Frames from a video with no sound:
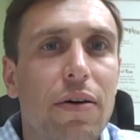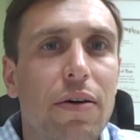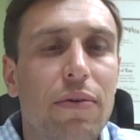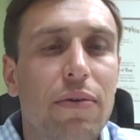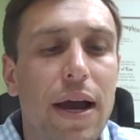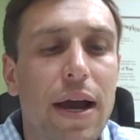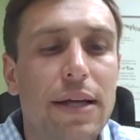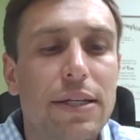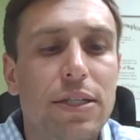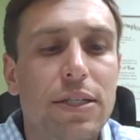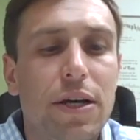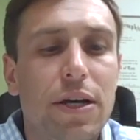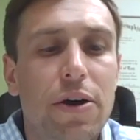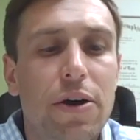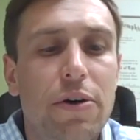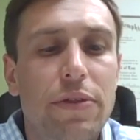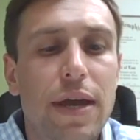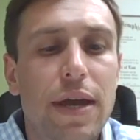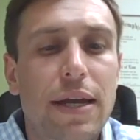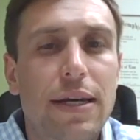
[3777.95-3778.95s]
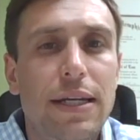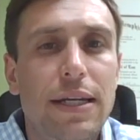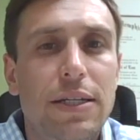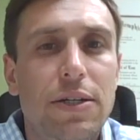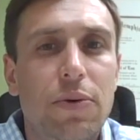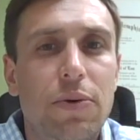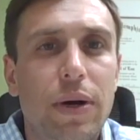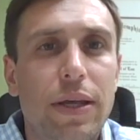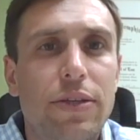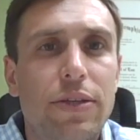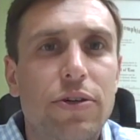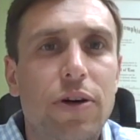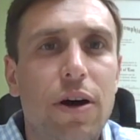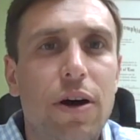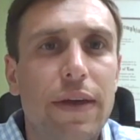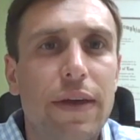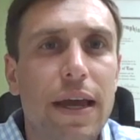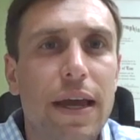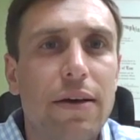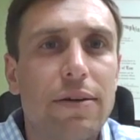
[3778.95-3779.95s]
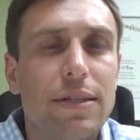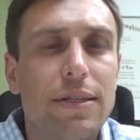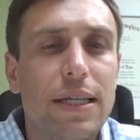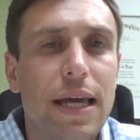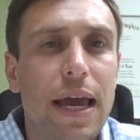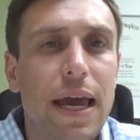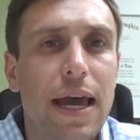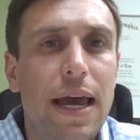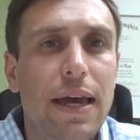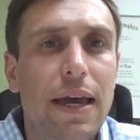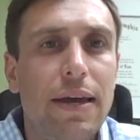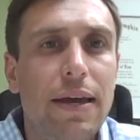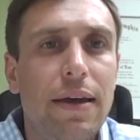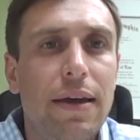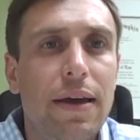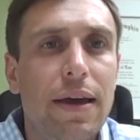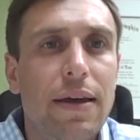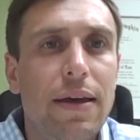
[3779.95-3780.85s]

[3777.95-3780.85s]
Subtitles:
right? So they need to withdraw the LCA.